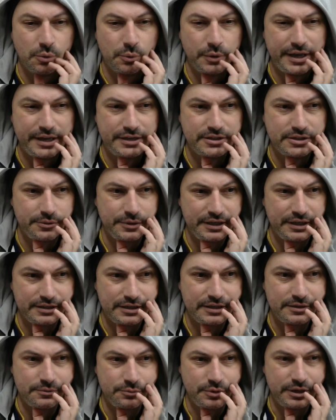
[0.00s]
we're doing.
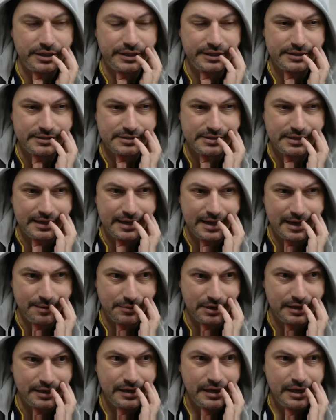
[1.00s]
It really is the
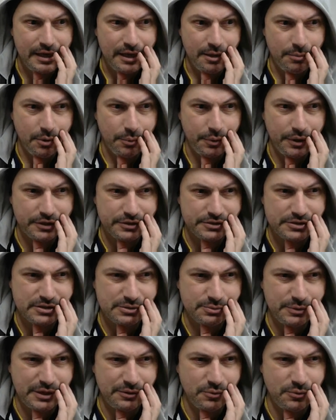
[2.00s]
camera. But we're going to
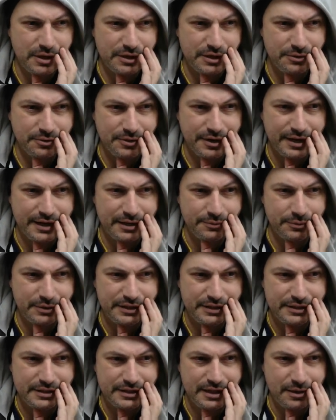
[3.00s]
swing one around. We need
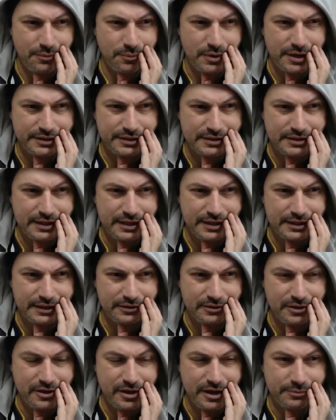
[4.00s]
to get one to get in
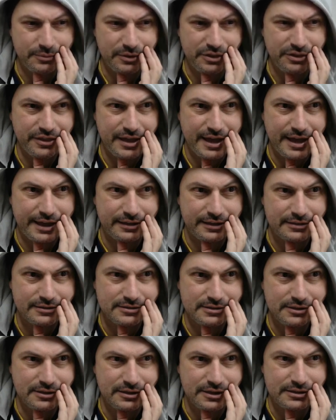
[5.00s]
line with that.
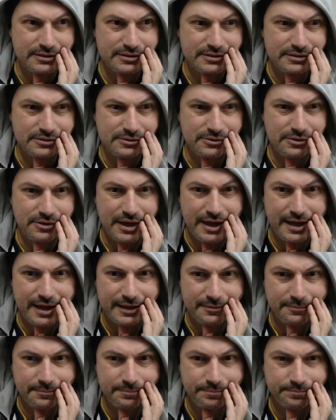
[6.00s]
So let's do
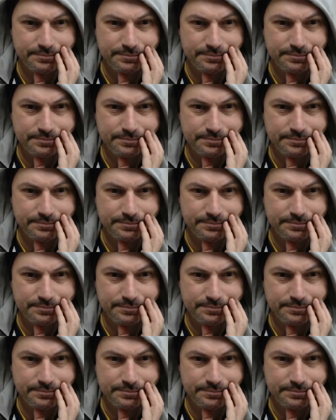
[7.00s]
that.